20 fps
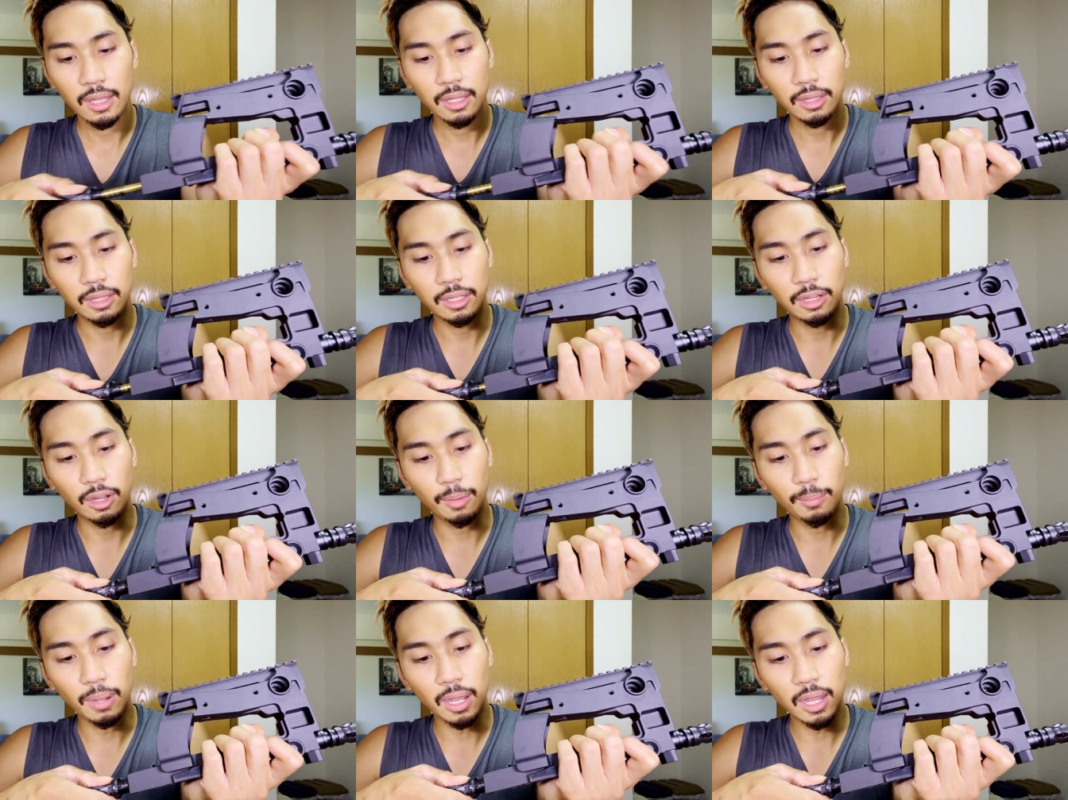The
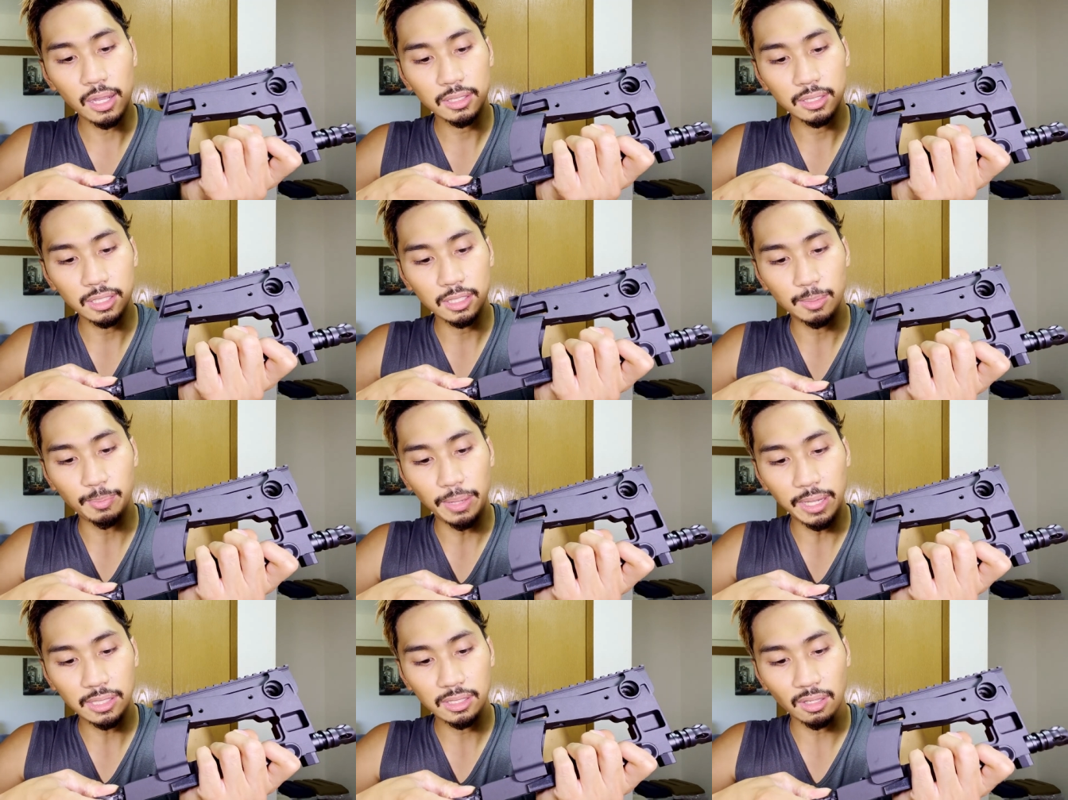gearbox is
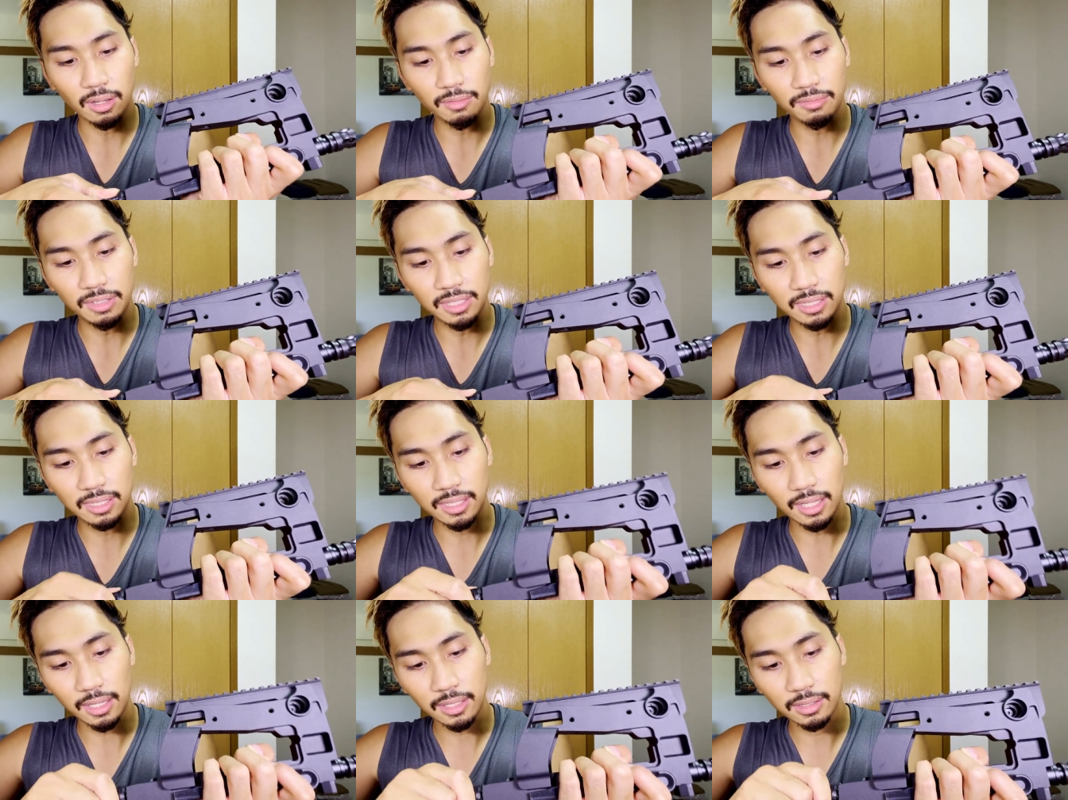based on
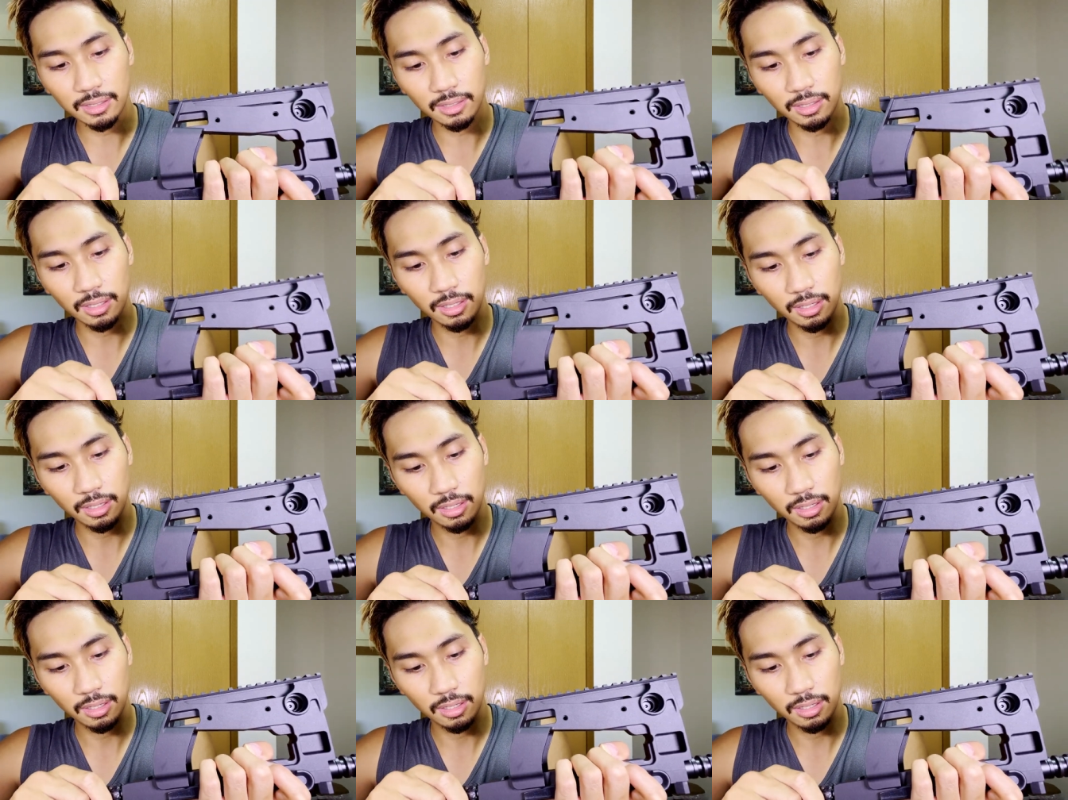V6,